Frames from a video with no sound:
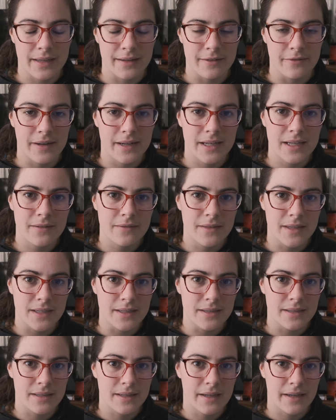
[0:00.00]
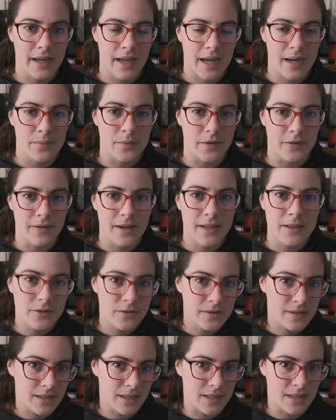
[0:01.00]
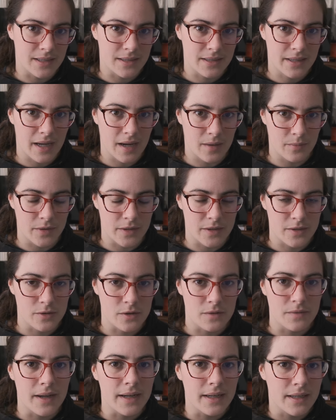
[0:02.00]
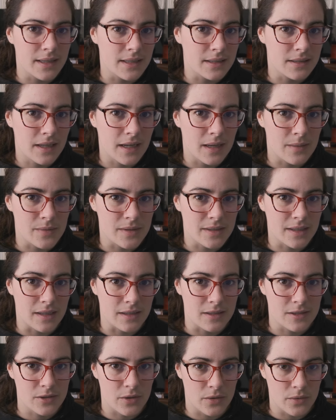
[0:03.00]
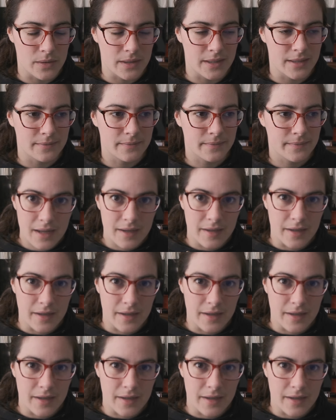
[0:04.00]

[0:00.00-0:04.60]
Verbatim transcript: if any of these camera if I lose any of these cameras or if any of these cameras get stolen